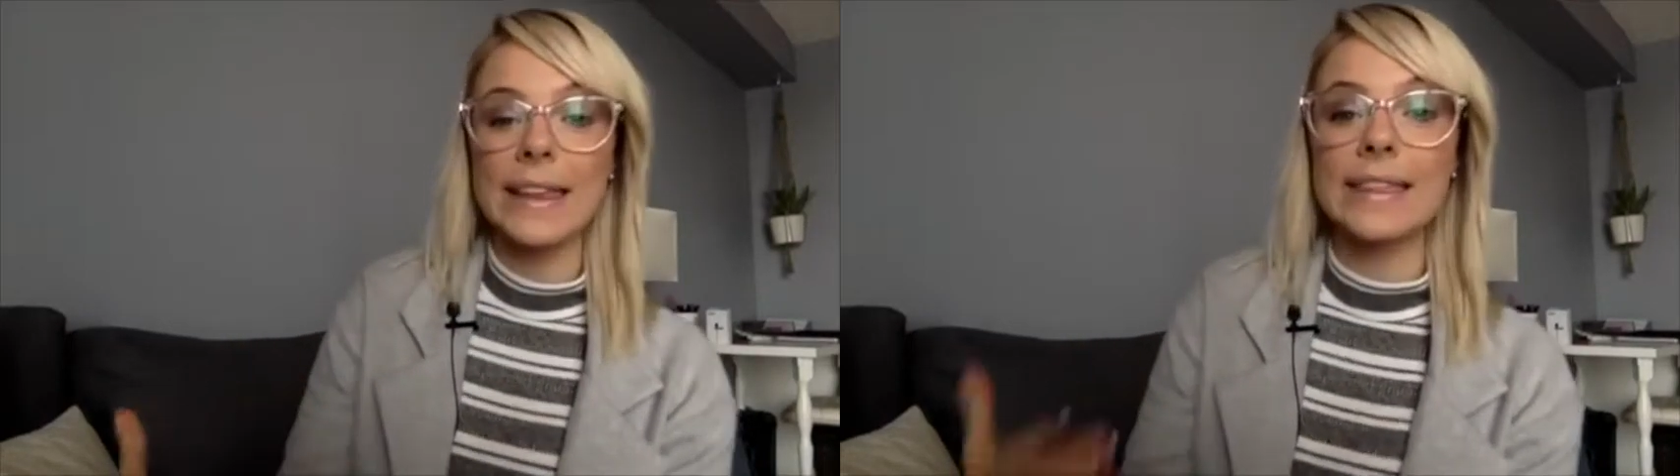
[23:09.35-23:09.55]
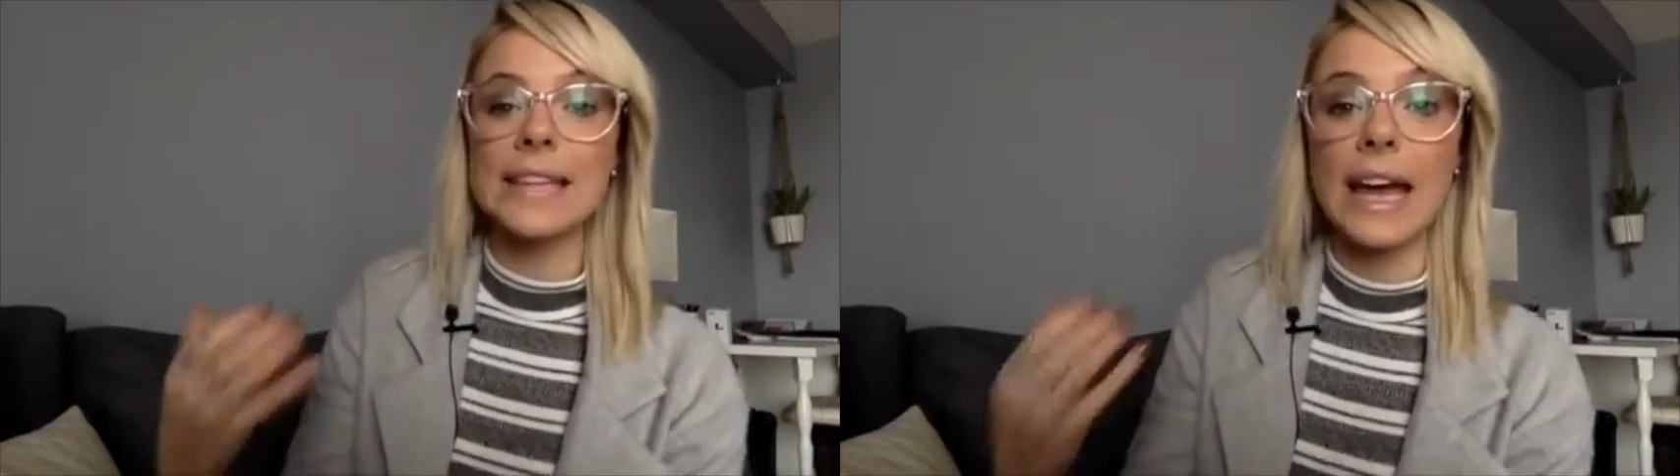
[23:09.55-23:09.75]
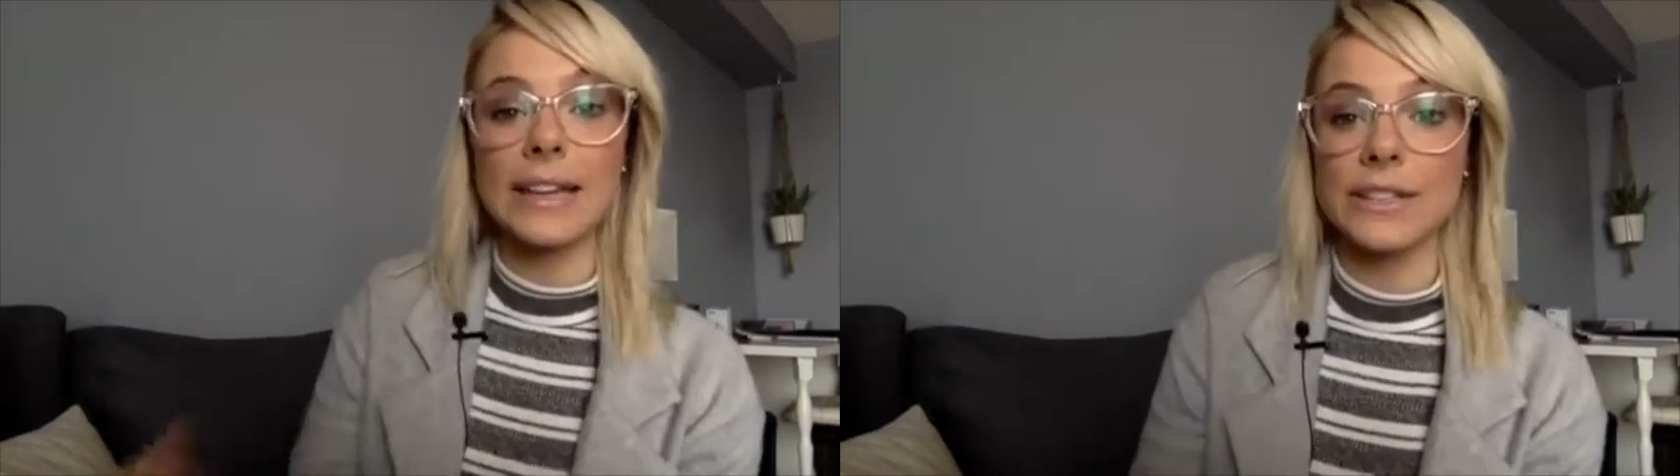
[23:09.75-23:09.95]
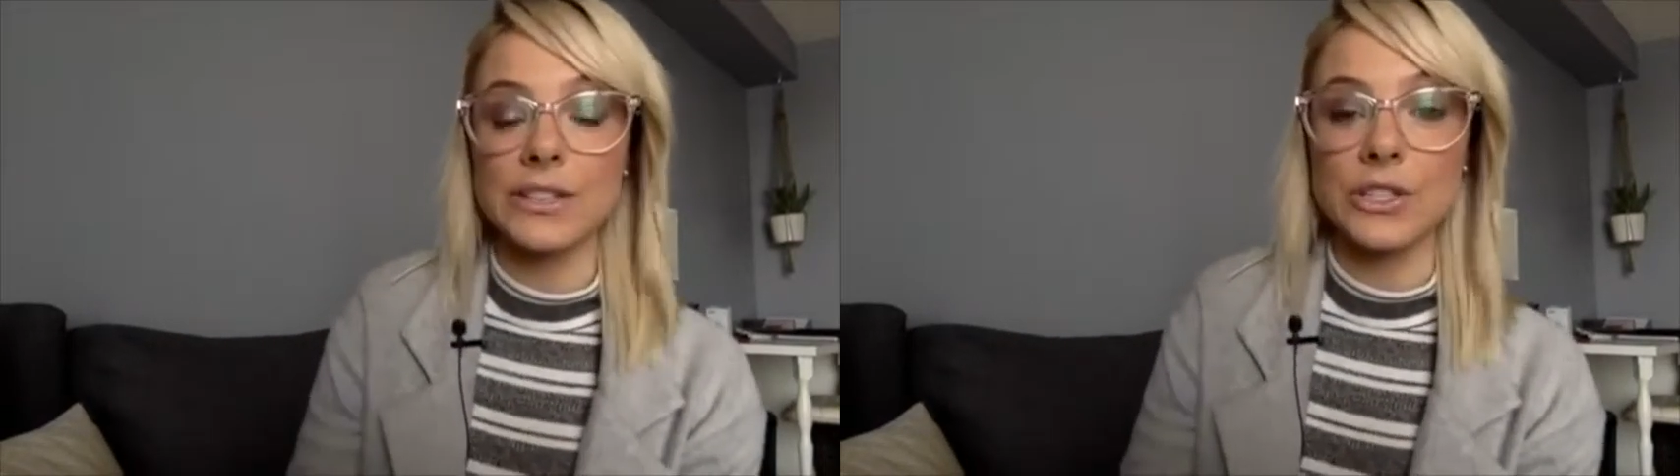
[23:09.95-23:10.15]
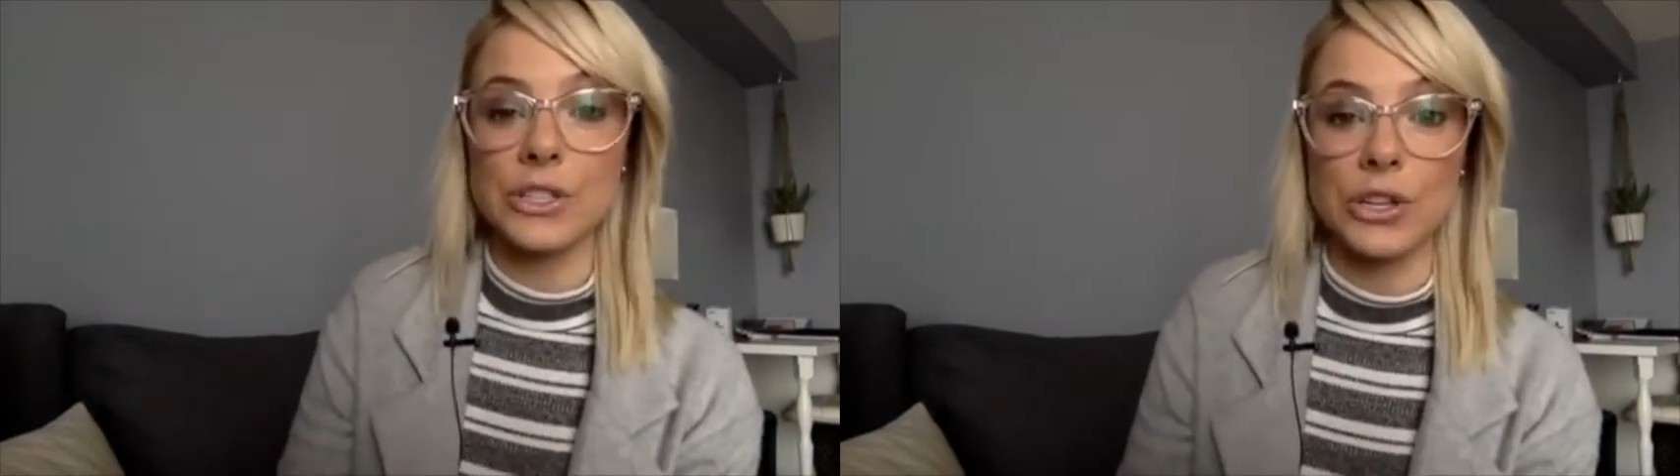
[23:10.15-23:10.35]
the diet
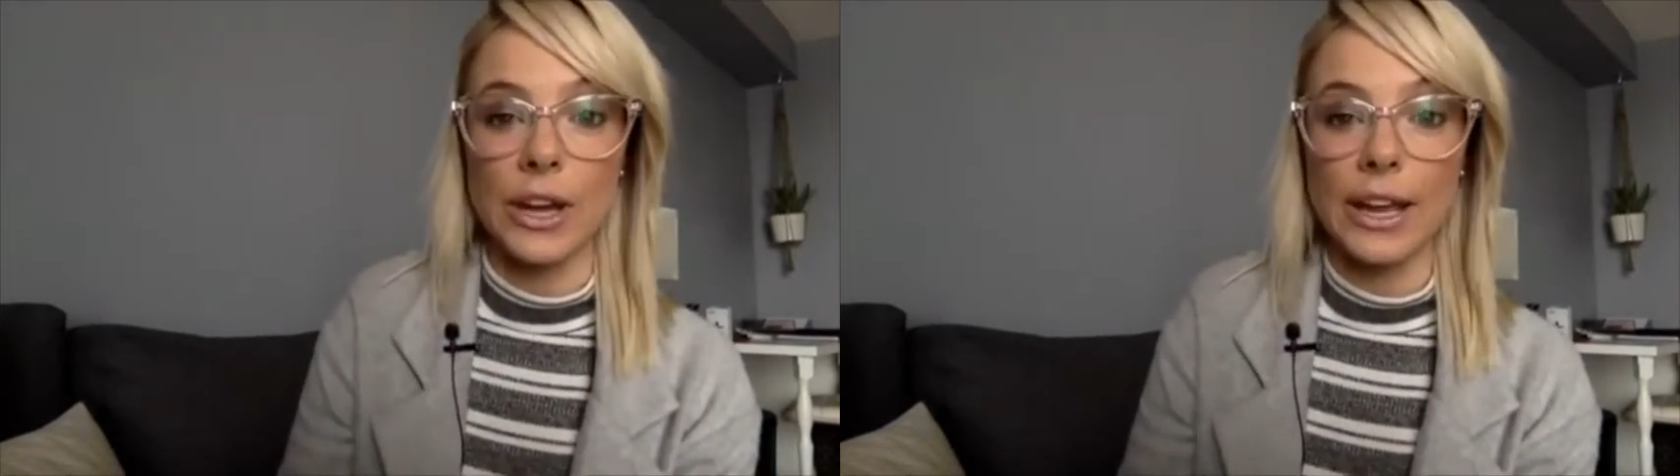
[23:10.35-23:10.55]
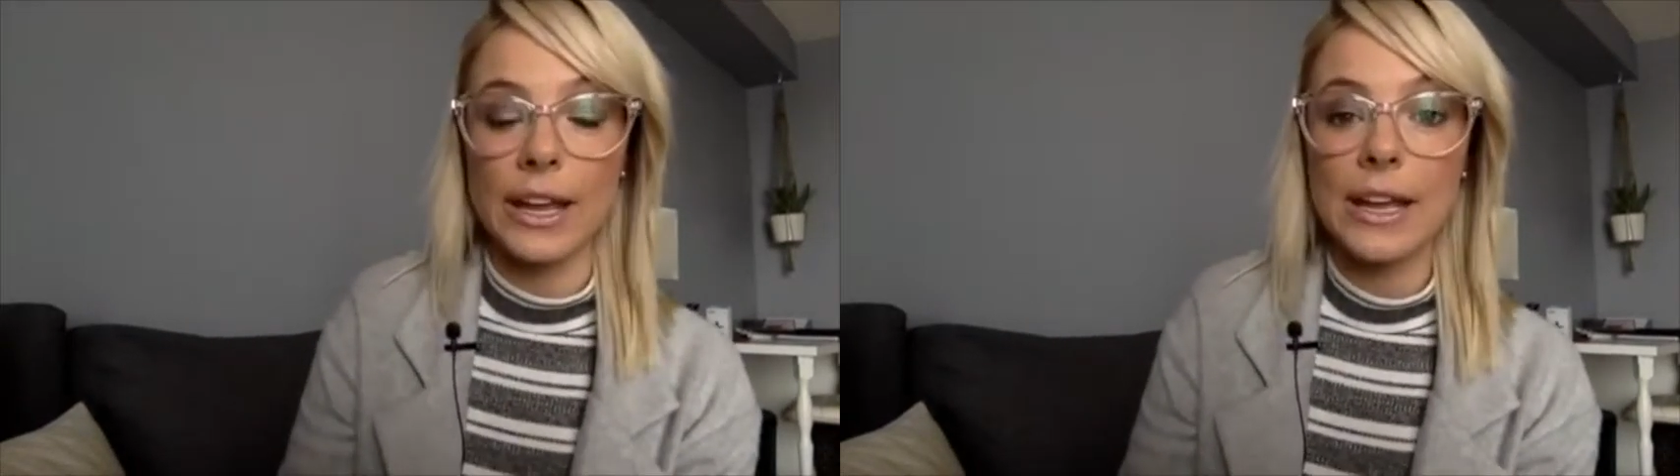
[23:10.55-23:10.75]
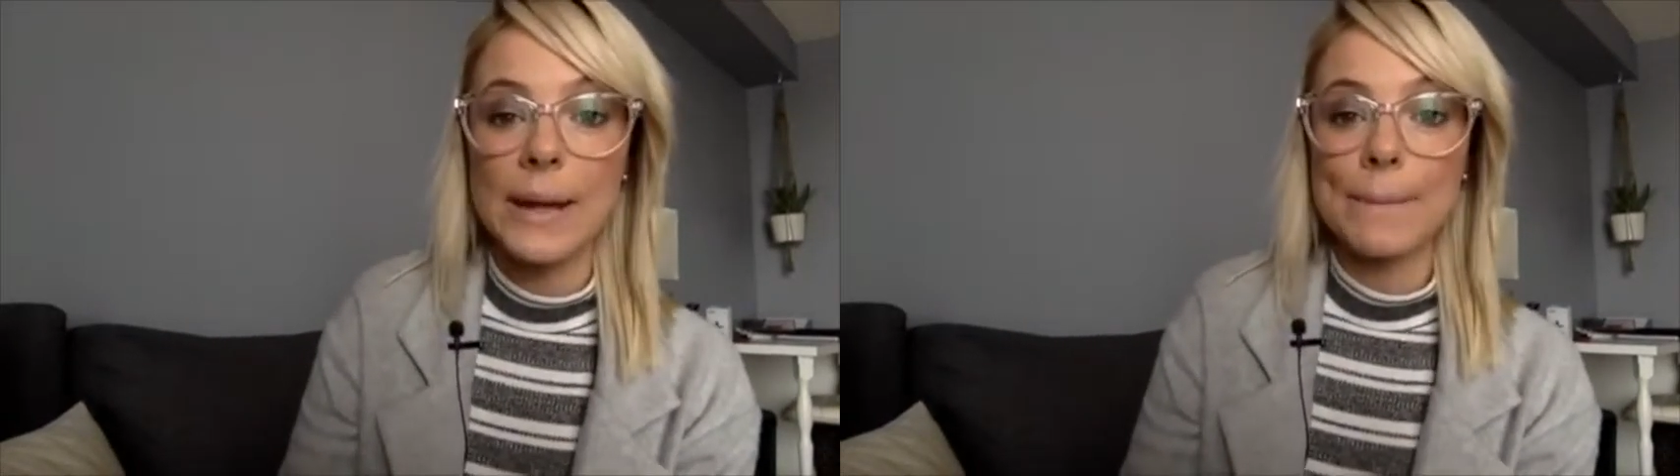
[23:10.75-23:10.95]
industry